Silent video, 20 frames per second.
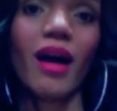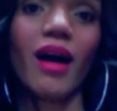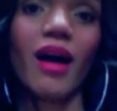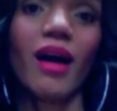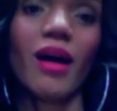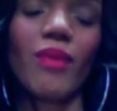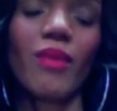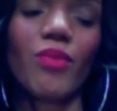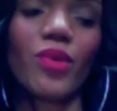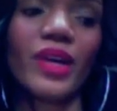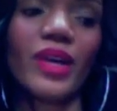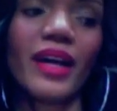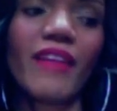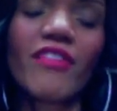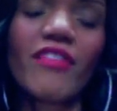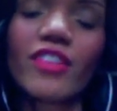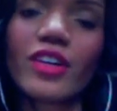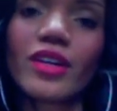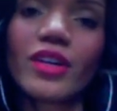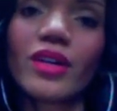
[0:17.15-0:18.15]

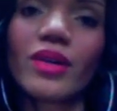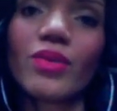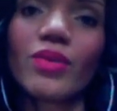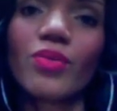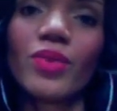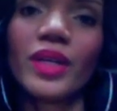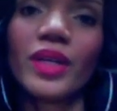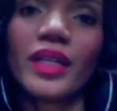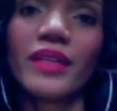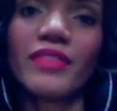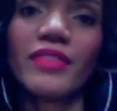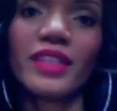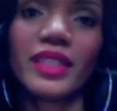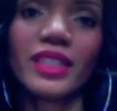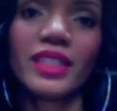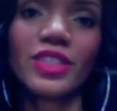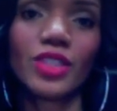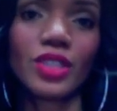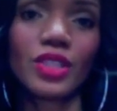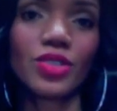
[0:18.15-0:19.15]
Whatever weave it
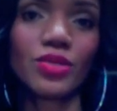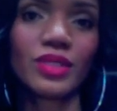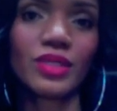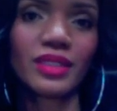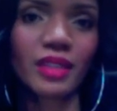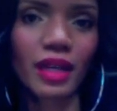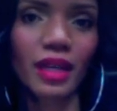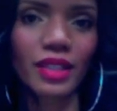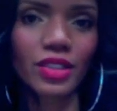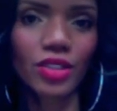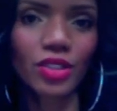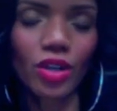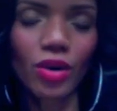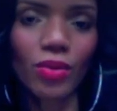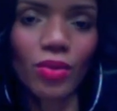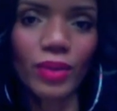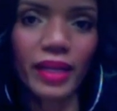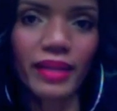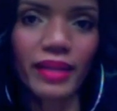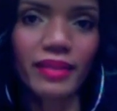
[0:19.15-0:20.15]
is that you decide to
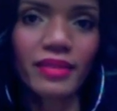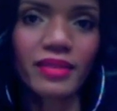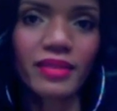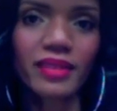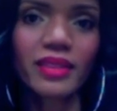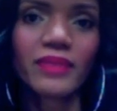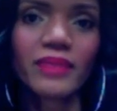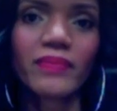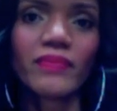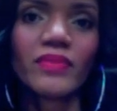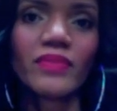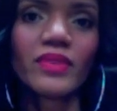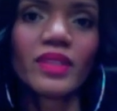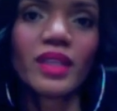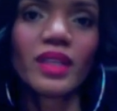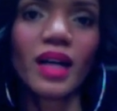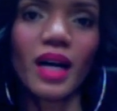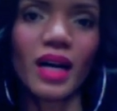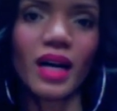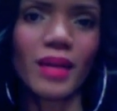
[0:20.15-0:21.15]
go with,
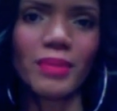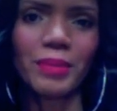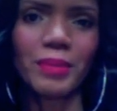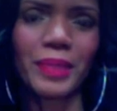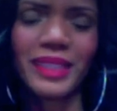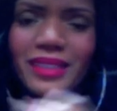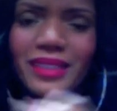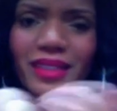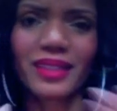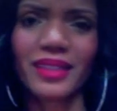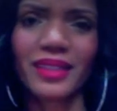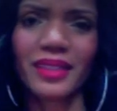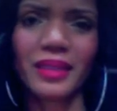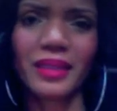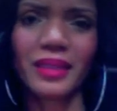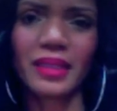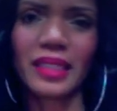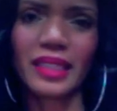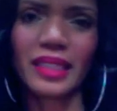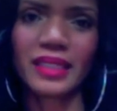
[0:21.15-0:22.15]

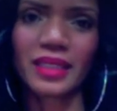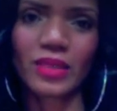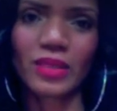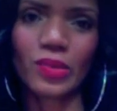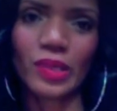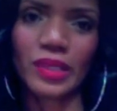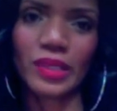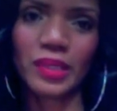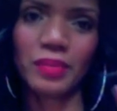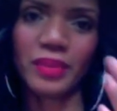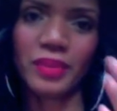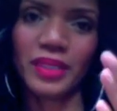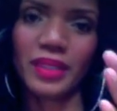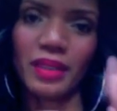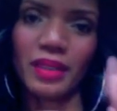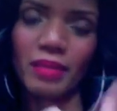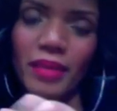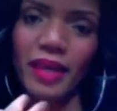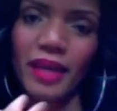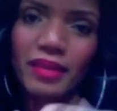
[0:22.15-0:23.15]
basically it's going to be
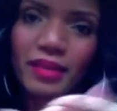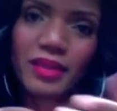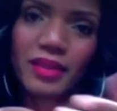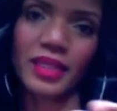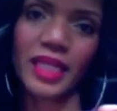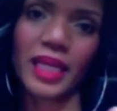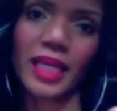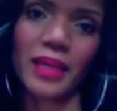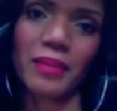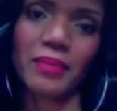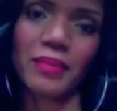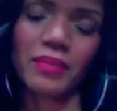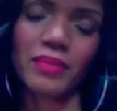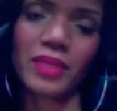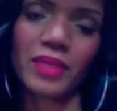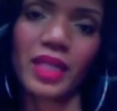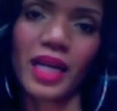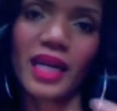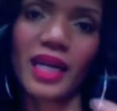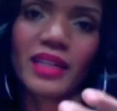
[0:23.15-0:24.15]
about the same
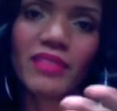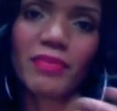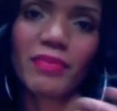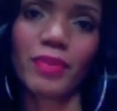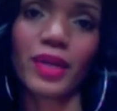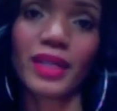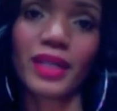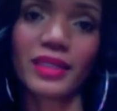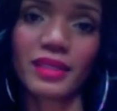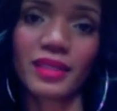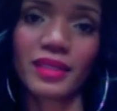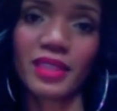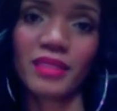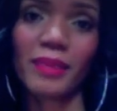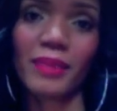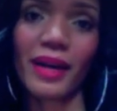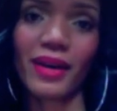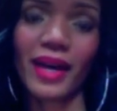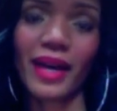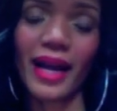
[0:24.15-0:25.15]
kind of process
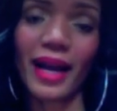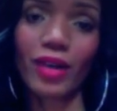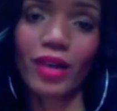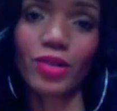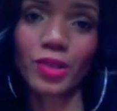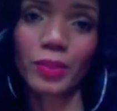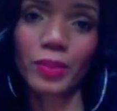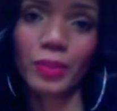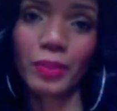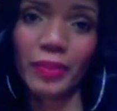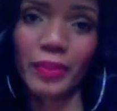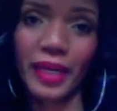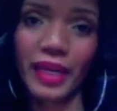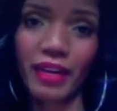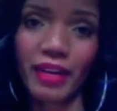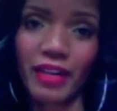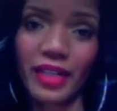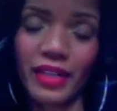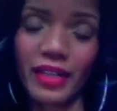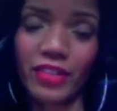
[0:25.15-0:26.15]
about how to
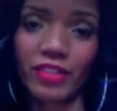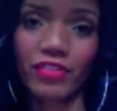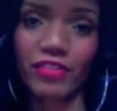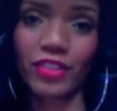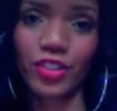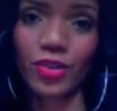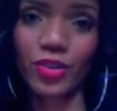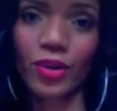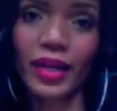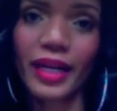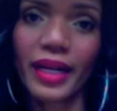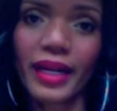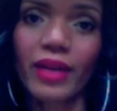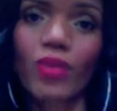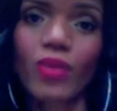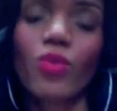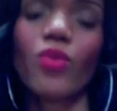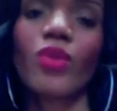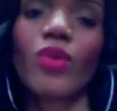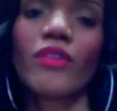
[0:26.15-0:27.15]
prepare either for your hair
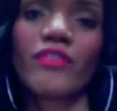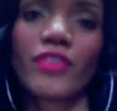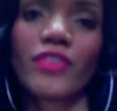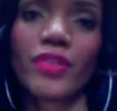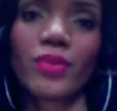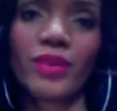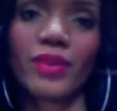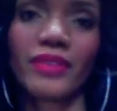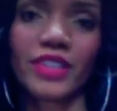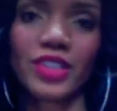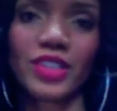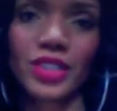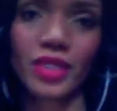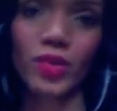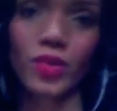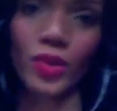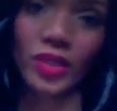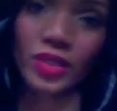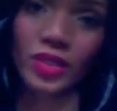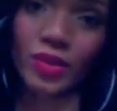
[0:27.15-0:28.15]
or for the weave that you're
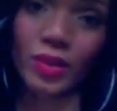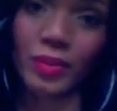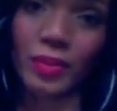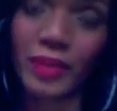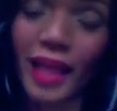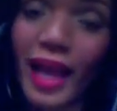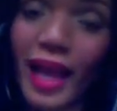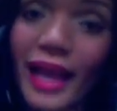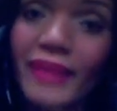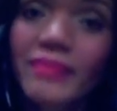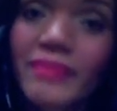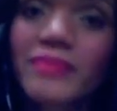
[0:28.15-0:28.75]
going to apply.